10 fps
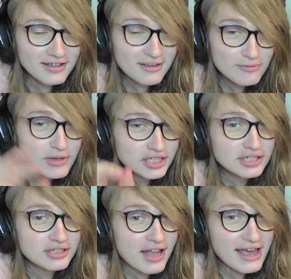we
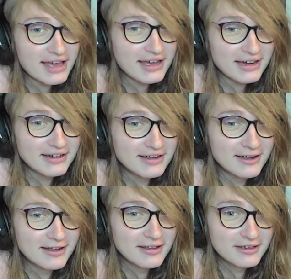should like
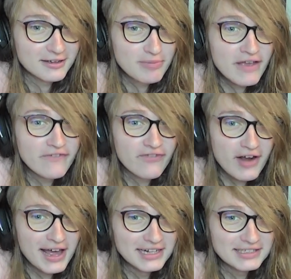be
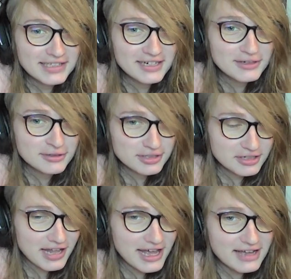friends and you should
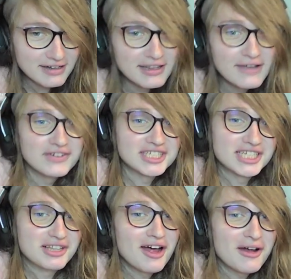like leave us
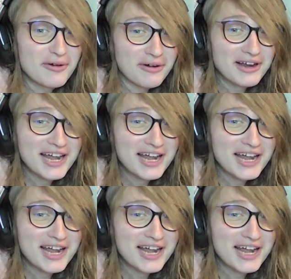alone.